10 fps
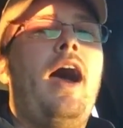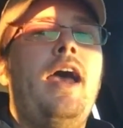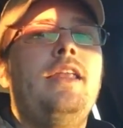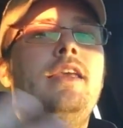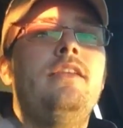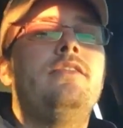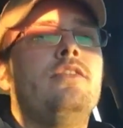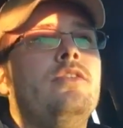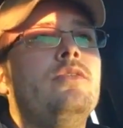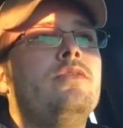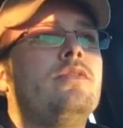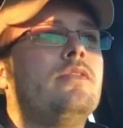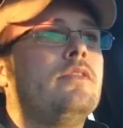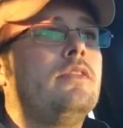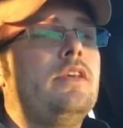I need to
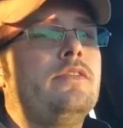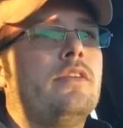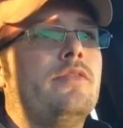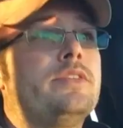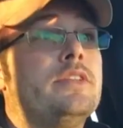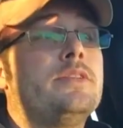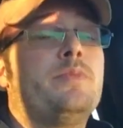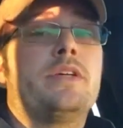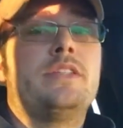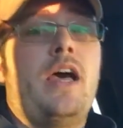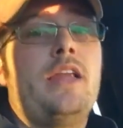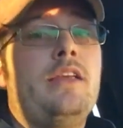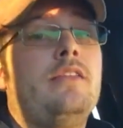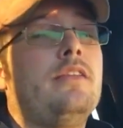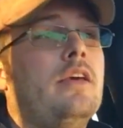use these services because I
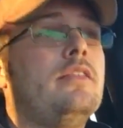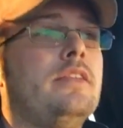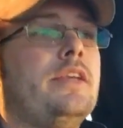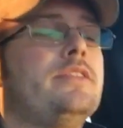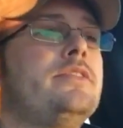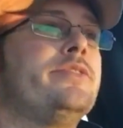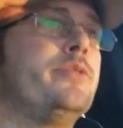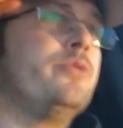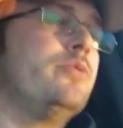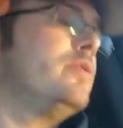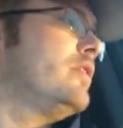need to get leads to